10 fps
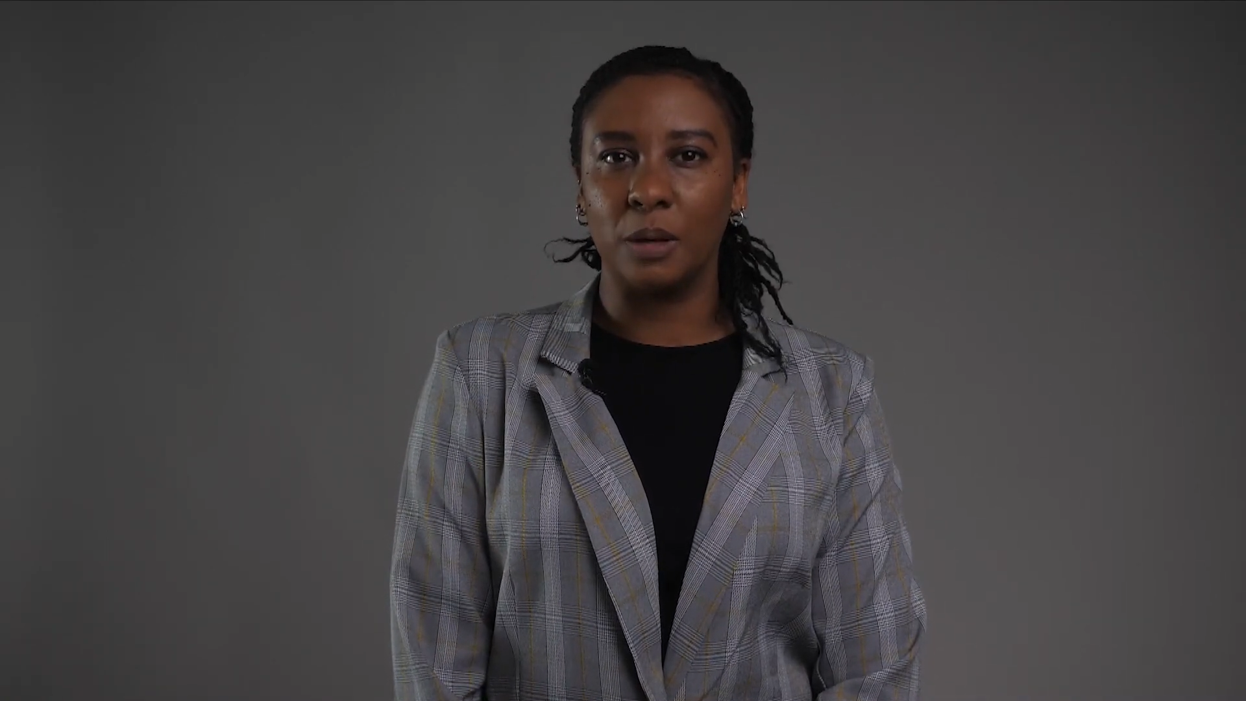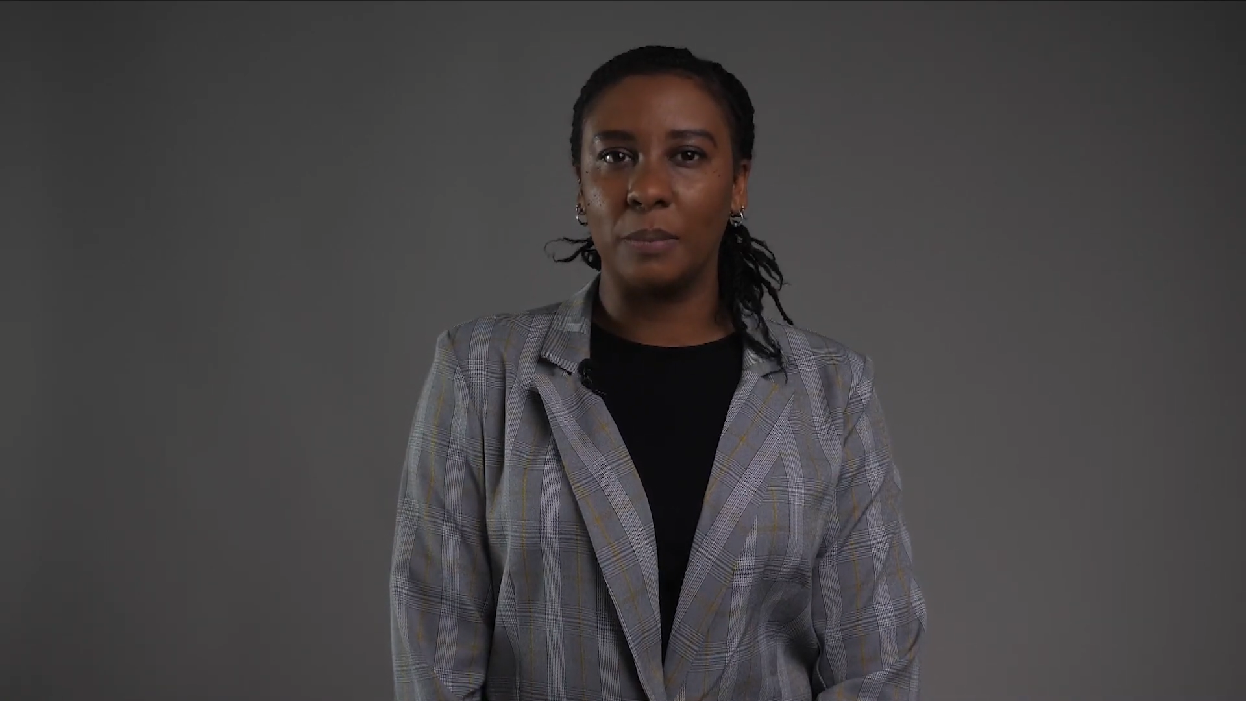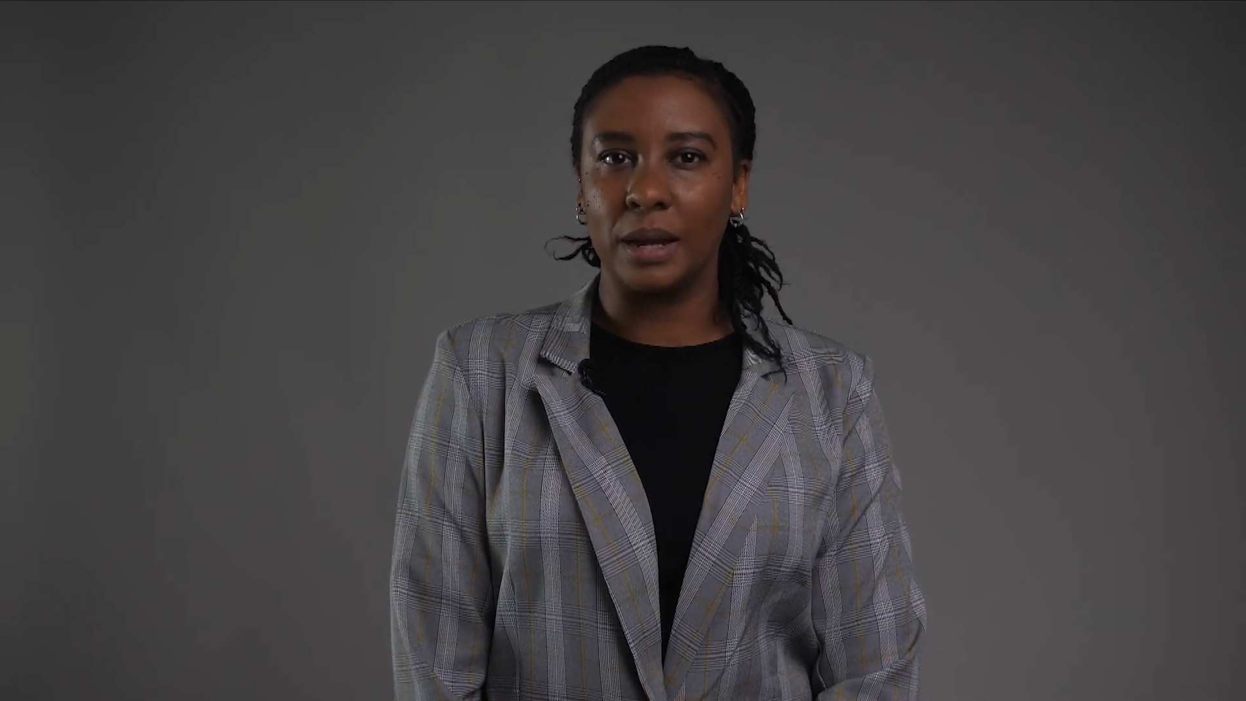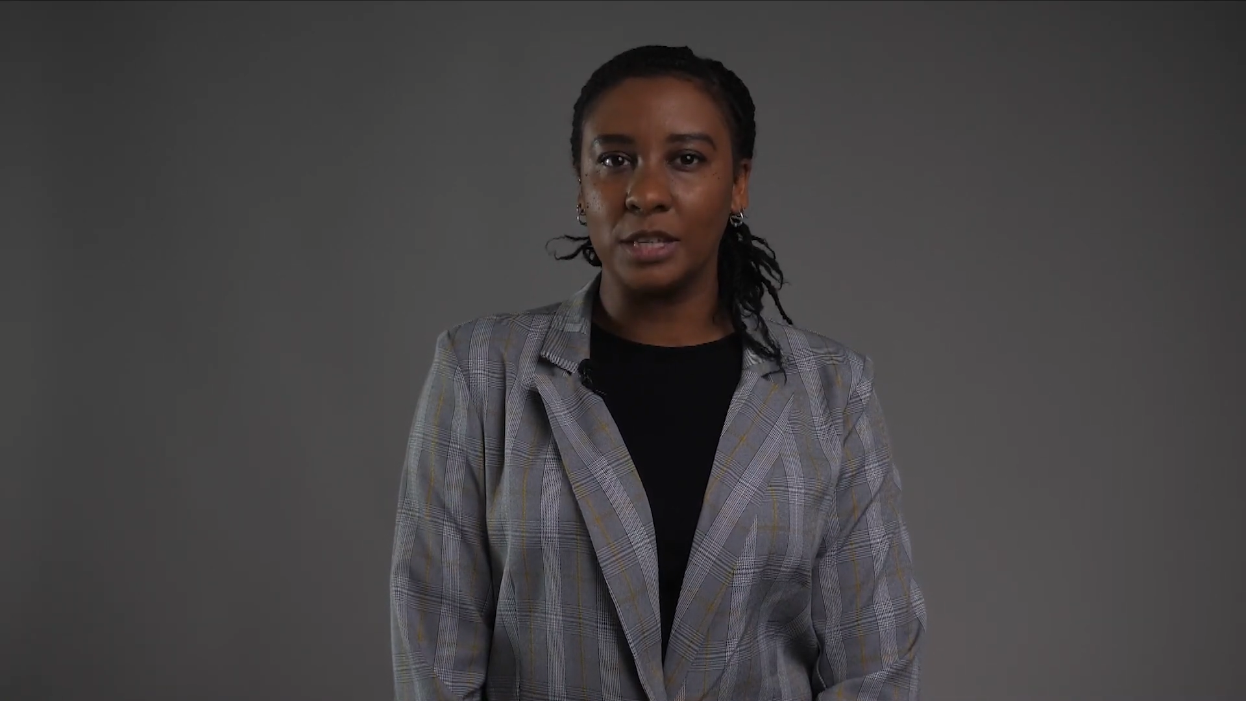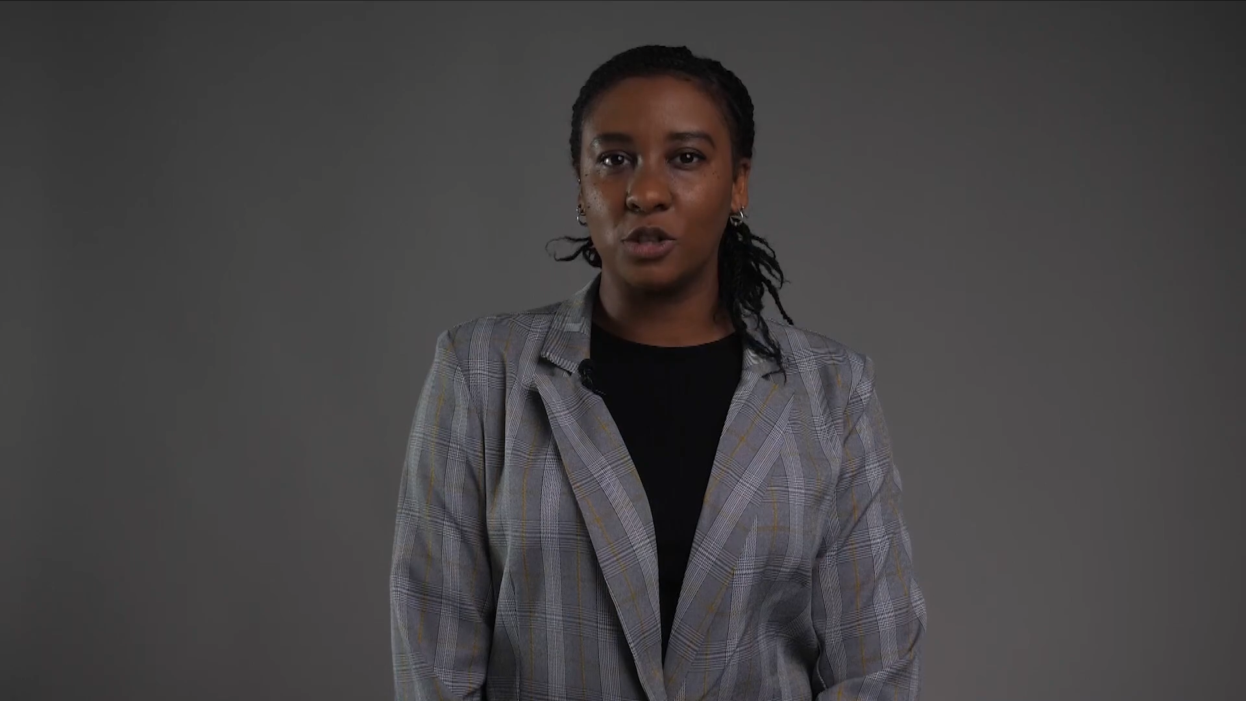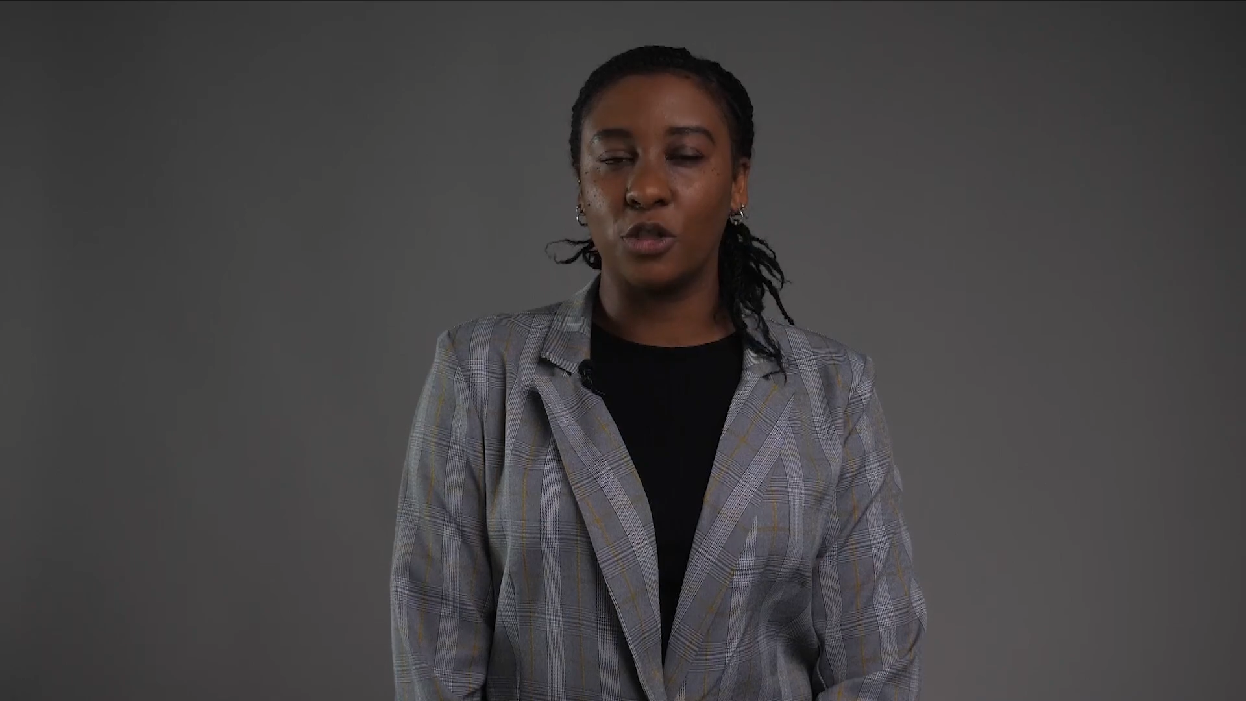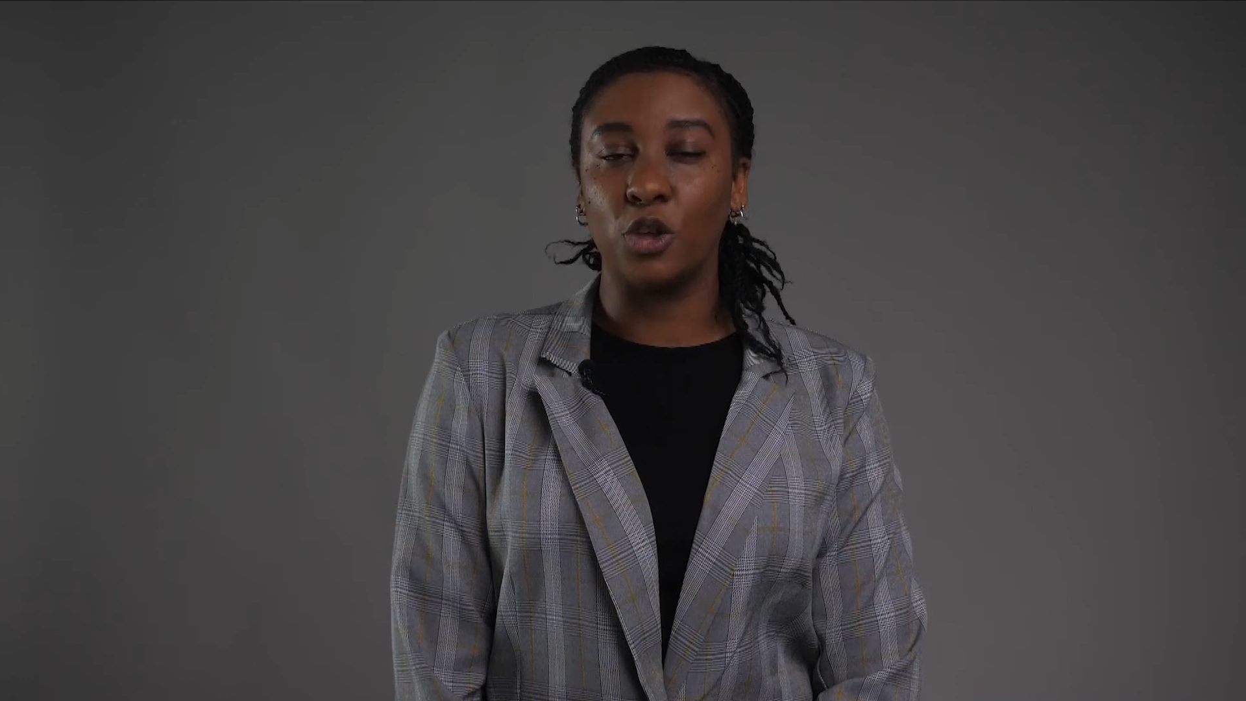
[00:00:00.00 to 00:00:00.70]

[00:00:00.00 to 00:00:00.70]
placed on the